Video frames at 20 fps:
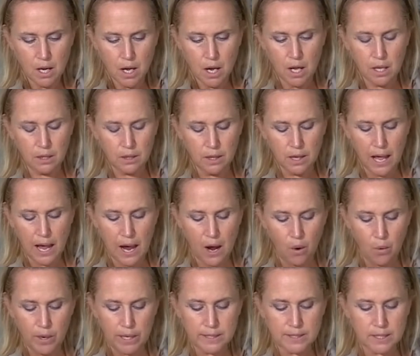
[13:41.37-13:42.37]

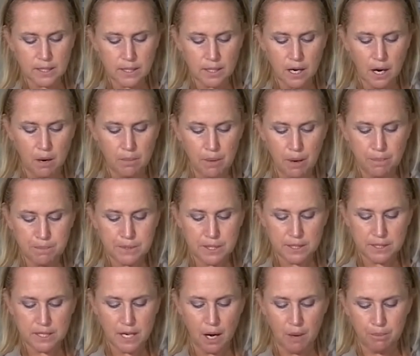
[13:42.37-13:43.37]
Allow it to come up
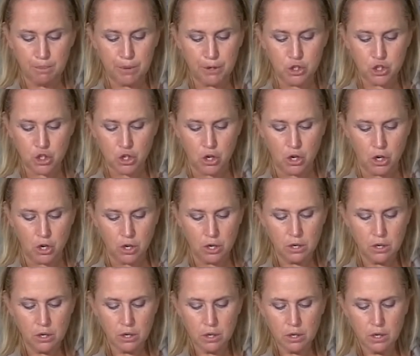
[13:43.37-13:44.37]
to temperature
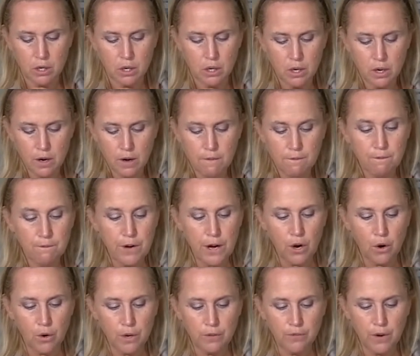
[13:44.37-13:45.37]

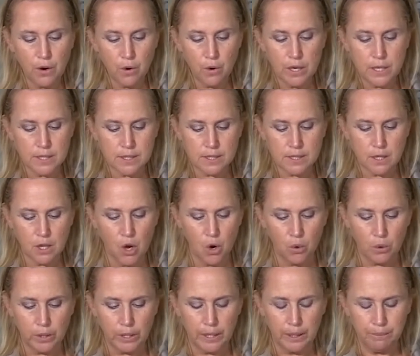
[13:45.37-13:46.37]
very, very
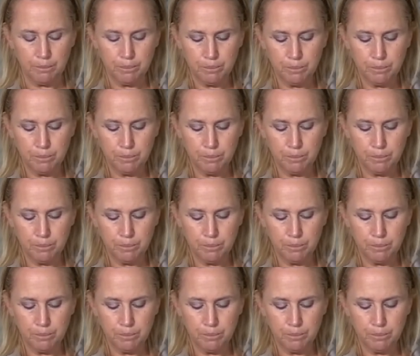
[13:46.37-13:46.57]
slowly.